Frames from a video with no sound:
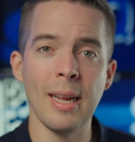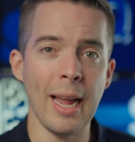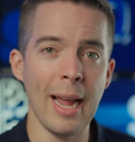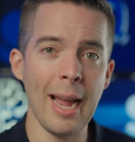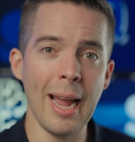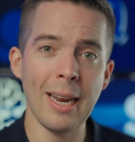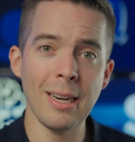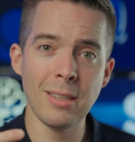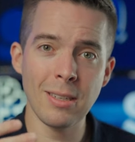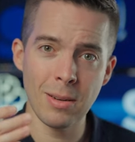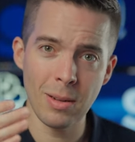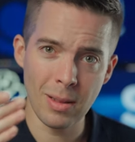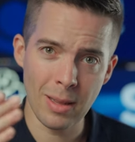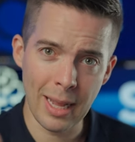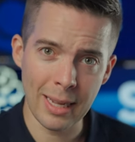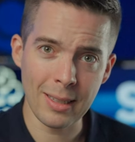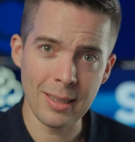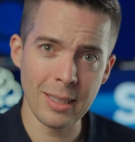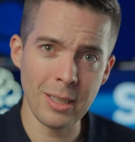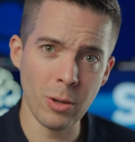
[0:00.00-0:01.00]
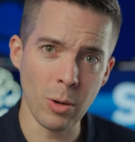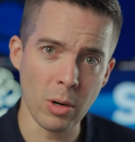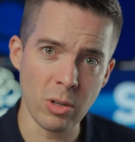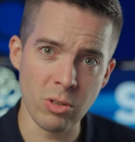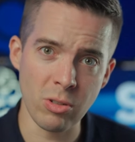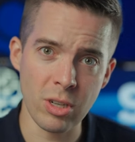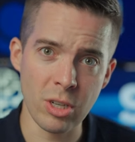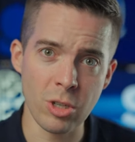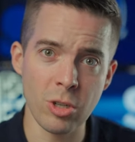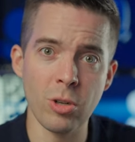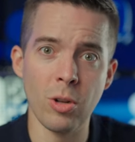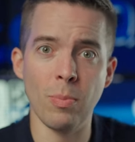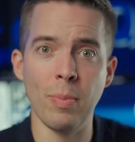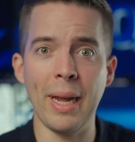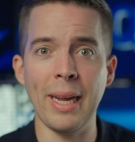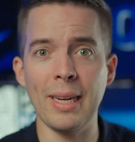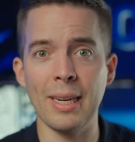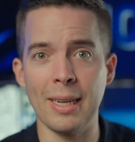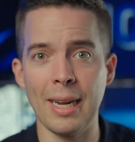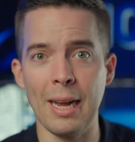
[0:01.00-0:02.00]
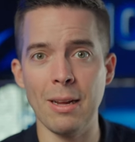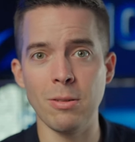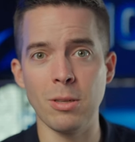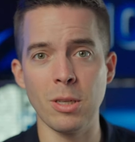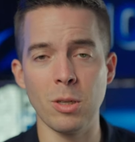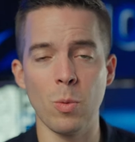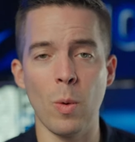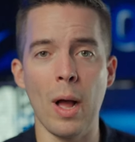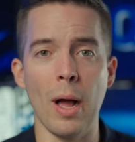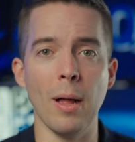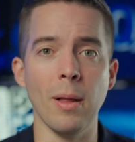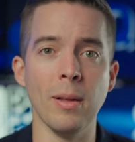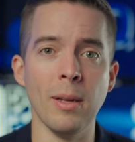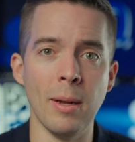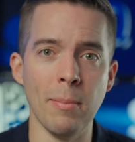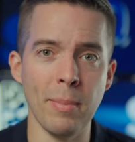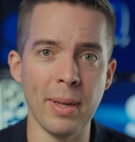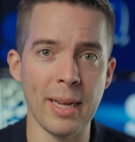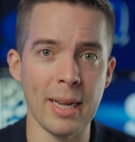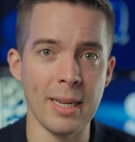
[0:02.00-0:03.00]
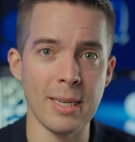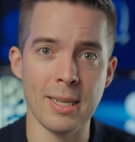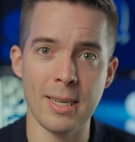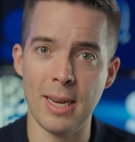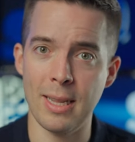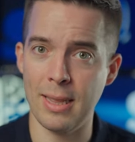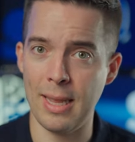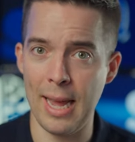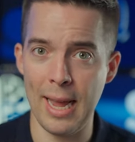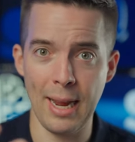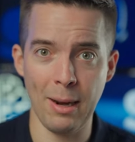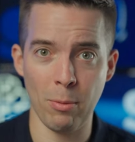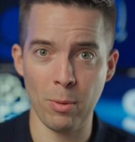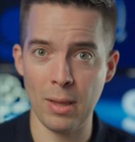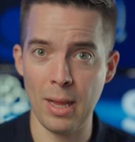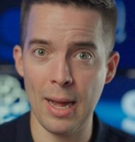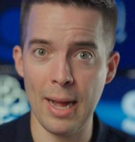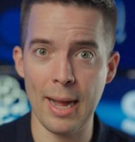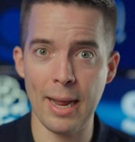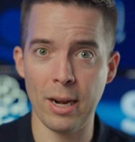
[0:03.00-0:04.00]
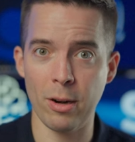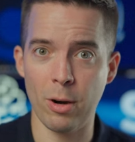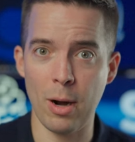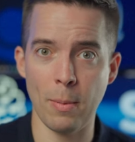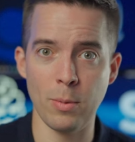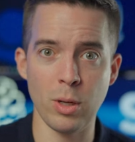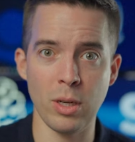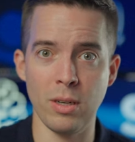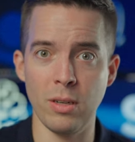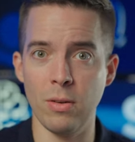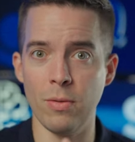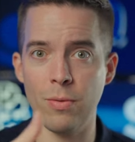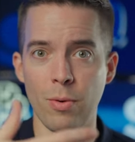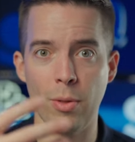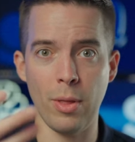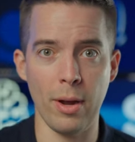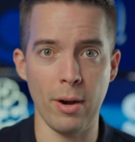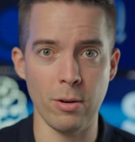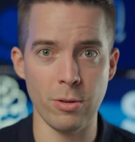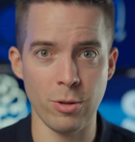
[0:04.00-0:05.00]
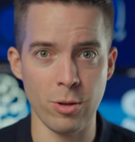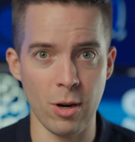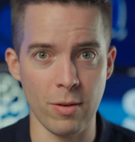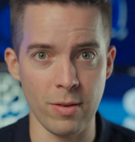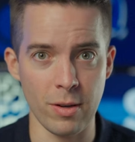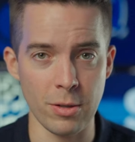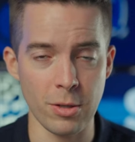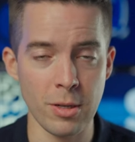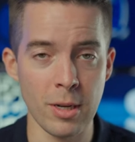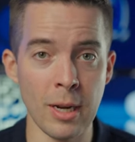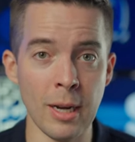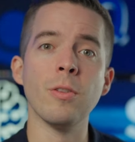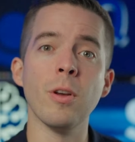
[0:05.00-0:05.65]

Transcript: and likely your traditional bank accounts as well, because they rely on encryption for their servers.